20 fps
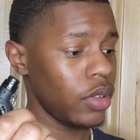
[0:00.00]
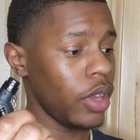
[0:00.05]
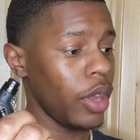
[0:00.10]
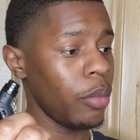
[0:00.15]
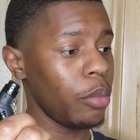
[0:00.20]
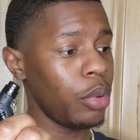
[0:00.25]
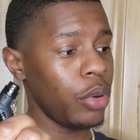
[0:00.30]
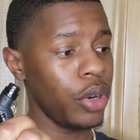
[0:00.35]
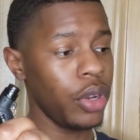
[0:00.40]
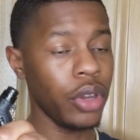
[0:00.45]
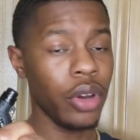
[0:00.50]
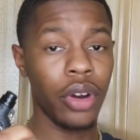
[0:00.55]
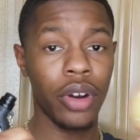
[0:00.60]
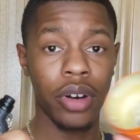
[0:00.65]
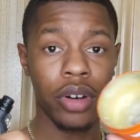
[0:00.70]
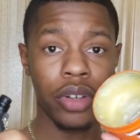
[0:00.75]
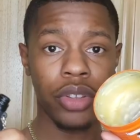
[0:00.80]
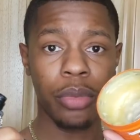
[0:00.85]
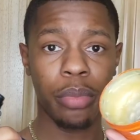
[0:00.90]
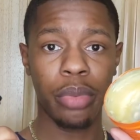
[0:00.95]
and put it
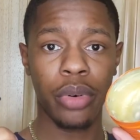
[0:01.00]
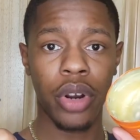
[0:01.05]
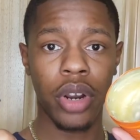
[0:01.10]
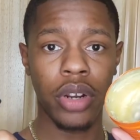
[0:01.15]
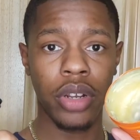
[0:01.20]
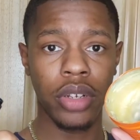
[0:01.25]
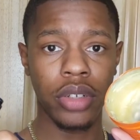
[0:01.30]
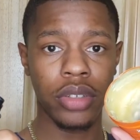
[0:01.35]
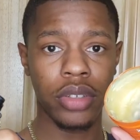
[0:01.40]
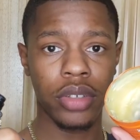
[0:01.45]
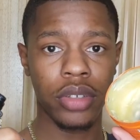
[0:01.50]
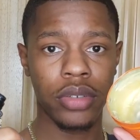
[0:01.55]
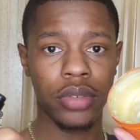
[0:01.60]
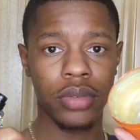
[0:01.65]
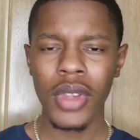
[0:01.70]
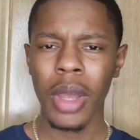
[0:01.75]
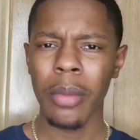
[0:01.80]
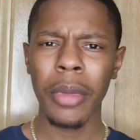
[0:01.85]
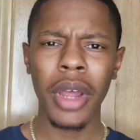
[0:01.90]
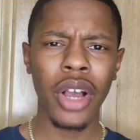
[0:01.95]
on the product.
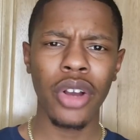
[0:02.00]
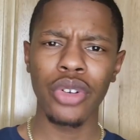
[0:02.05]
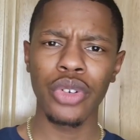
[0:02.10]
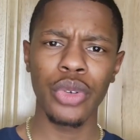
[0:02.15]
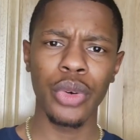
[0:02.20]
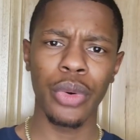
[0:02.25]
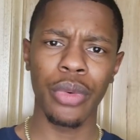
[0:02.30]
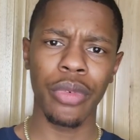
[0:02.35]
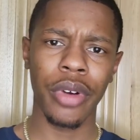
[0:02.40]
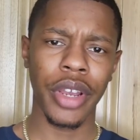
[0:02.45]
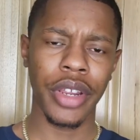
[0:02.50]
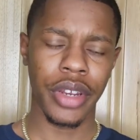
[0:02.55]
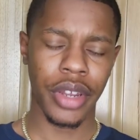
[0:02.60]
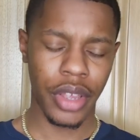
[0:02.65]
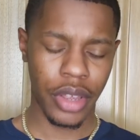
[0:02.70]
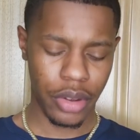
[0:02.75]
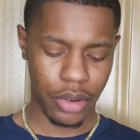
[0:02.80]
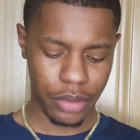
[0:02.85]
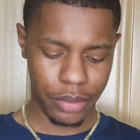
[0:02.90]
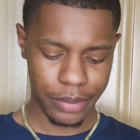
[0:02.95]
I'm not gonna do it right
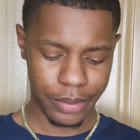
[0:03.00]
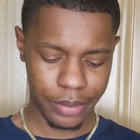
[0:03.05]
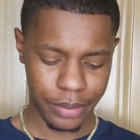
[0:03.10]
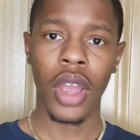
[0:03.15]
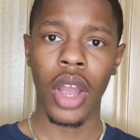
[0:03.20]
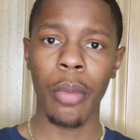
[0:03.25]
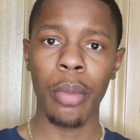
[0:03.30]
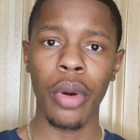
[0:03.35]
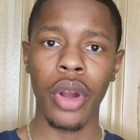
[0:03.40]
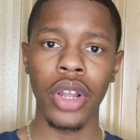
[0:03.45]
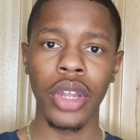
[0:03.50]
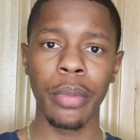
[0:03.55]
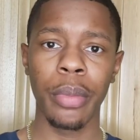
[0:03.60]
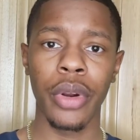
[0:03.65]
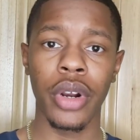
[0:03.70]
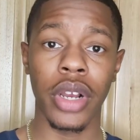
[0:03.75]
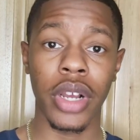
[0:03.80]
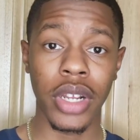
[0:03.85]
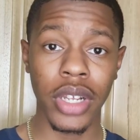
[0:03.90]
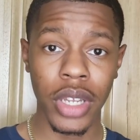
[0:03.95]
now. I'll probably
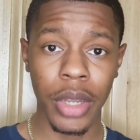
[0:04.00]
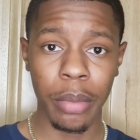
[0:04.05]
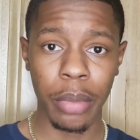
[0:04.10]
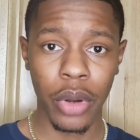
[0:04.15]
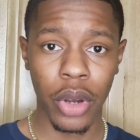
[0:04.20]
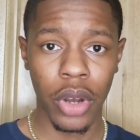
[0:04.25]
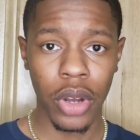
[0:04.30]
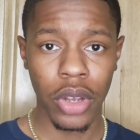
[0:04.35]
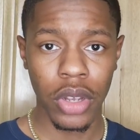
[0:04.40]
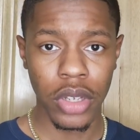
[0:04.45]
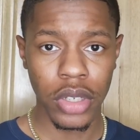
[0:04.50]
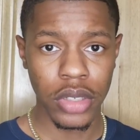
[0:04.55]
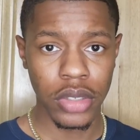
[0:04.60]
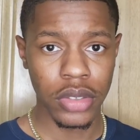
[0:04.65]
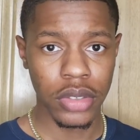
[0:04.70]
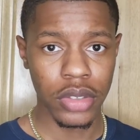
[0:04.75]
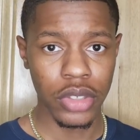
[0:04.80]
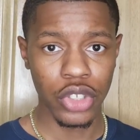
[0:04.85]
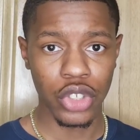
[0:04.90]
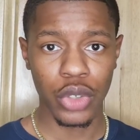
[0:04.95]
put a clip
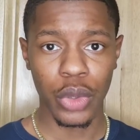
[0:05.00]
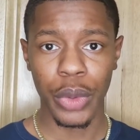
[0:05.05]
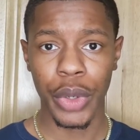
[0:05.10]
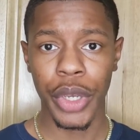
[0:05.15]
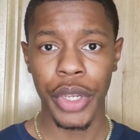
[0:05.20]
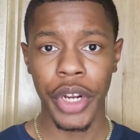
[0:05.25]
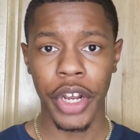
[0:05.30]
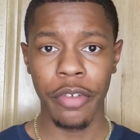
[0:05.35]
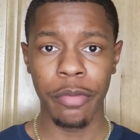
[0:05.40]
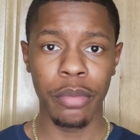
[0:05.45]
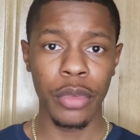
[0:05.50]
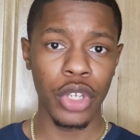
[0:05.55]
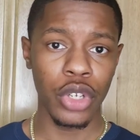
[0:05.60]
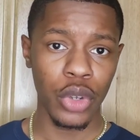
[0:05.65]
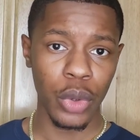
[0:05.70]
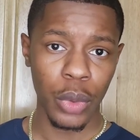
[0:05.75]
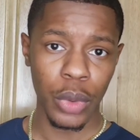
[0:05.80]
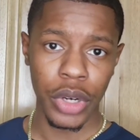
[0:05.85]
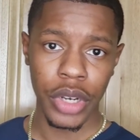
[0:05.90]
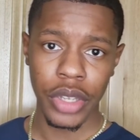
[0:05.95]
on the screen of me
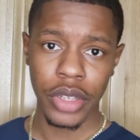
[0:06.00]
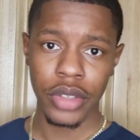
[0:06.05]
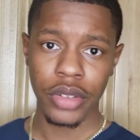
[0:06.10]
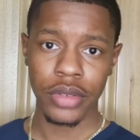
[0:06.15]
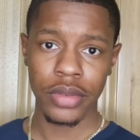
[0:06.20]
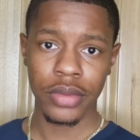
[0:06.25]
doing it.